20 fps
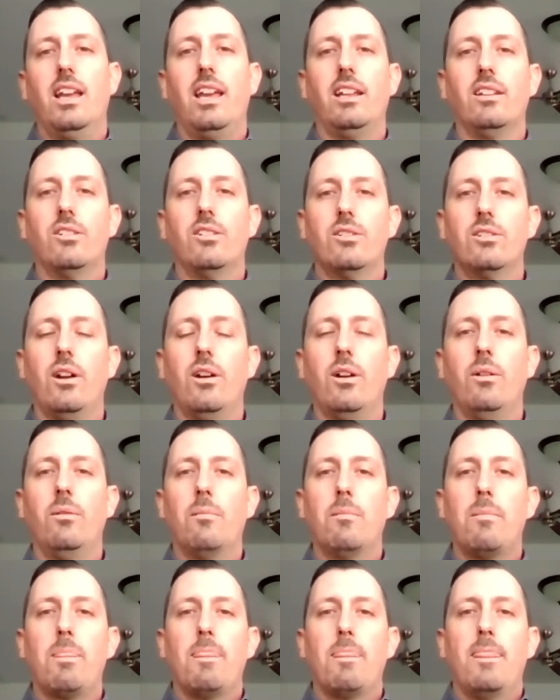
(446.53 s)
And
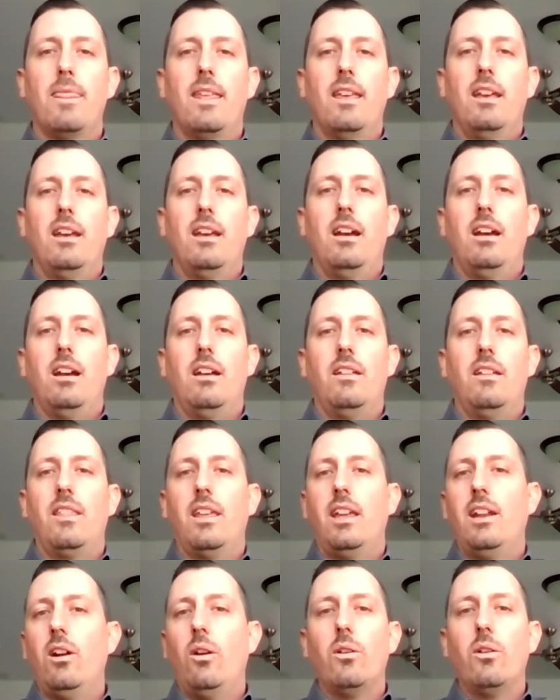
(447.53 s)
so
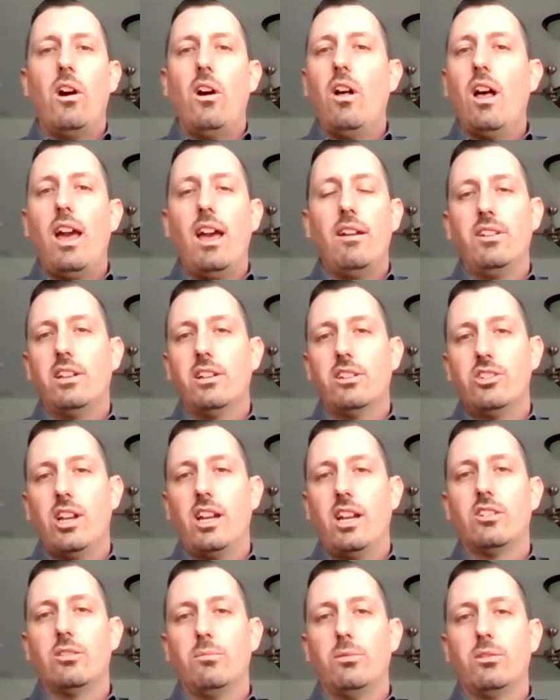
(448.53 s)
they don't all have
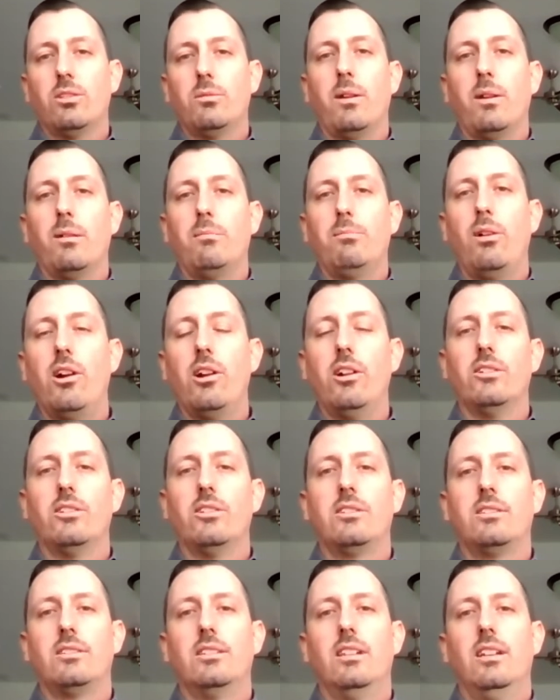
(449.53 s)
interchangeable spare
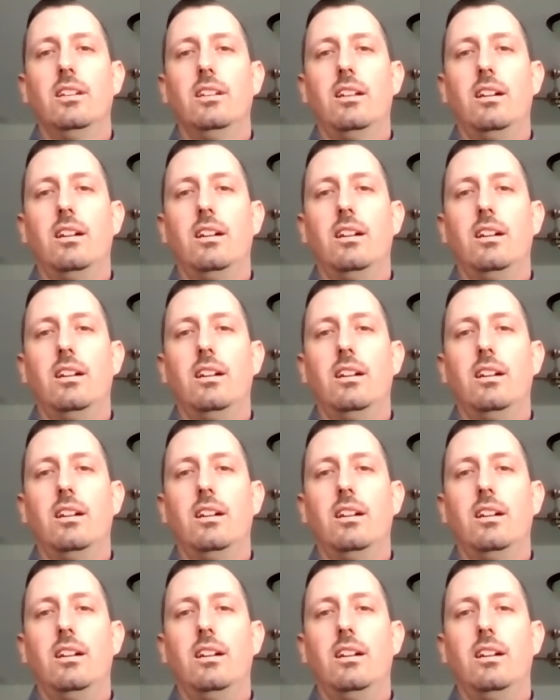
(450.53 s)
parts.